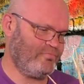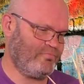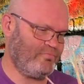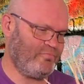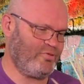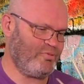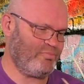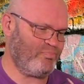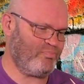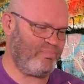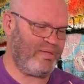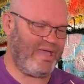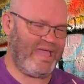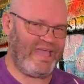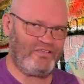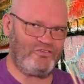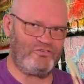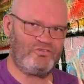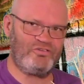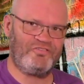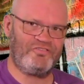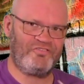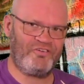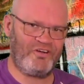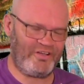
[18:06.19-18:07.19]
It
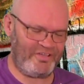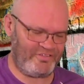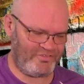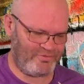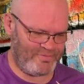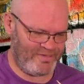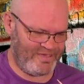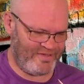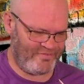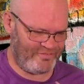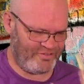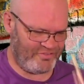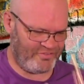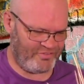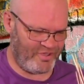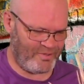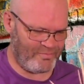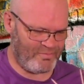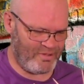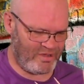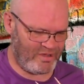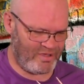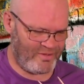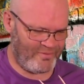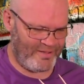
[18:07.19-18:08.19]
petrifies me every
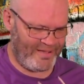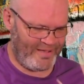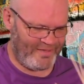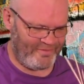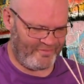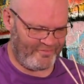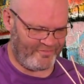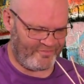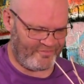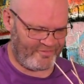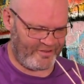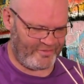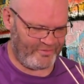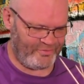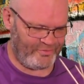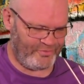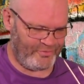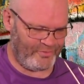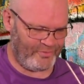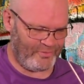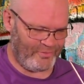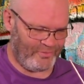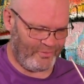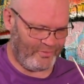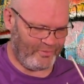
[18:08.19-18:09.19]
time I go out the front
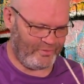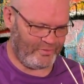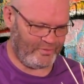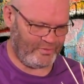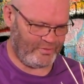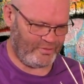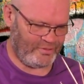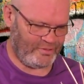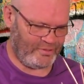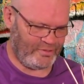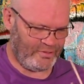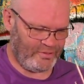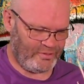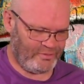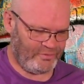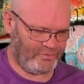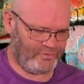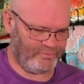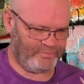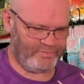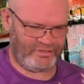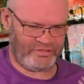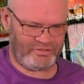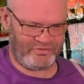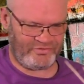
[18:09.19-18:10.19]
door.
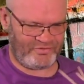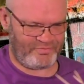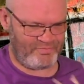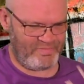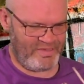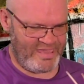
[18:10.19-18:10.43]
Not because of